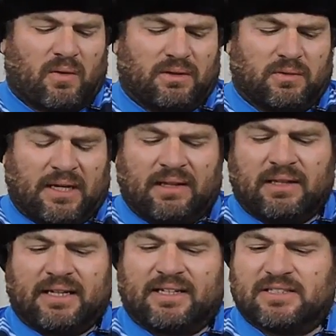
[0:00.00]
What I
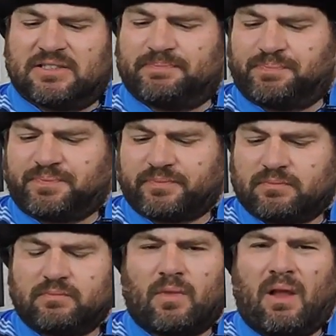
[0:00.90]
like is
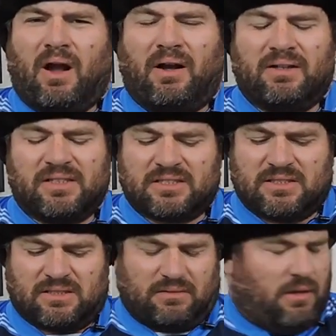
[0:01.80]
all this
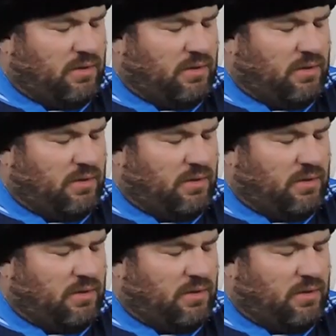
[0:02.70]
is